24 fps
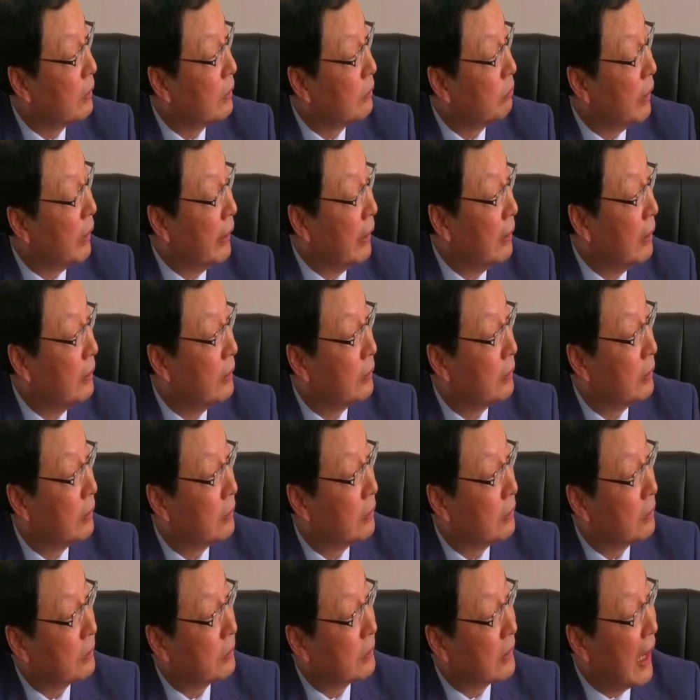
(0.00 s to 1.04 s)

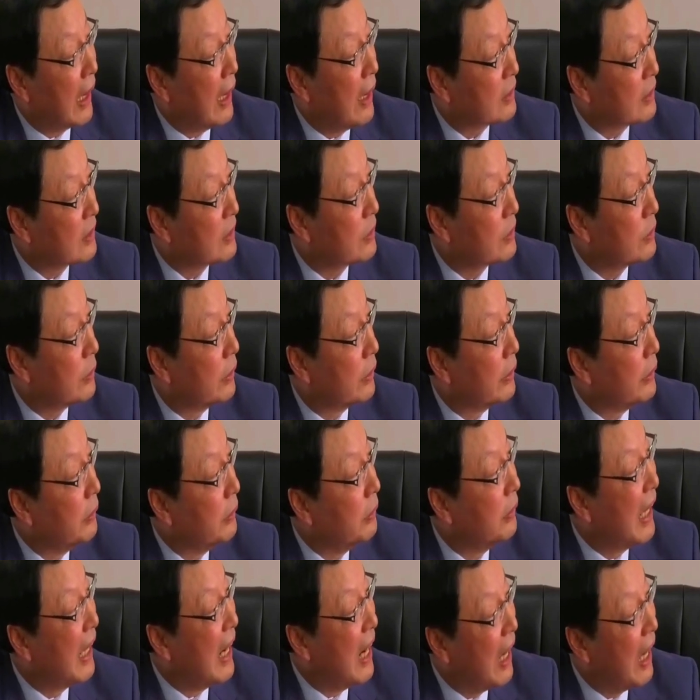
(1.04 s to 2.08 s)
bilateral ties to a
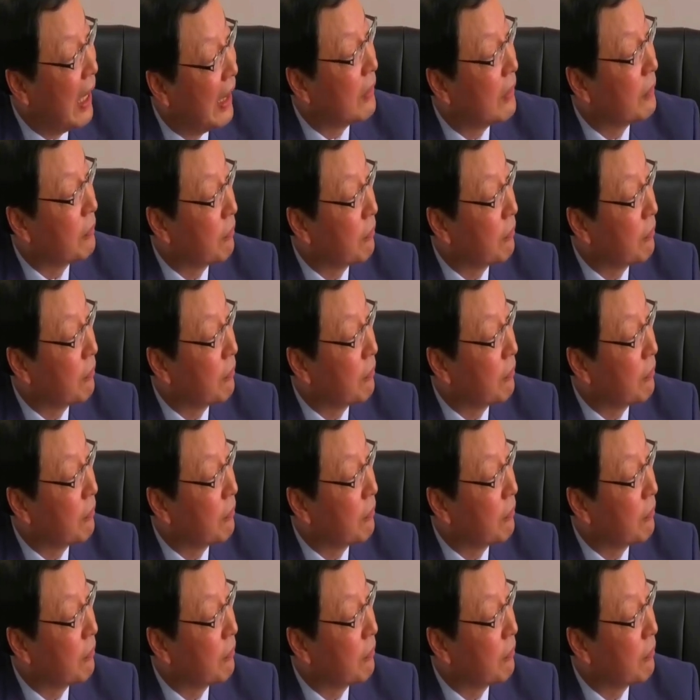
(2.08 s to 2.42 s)
new high.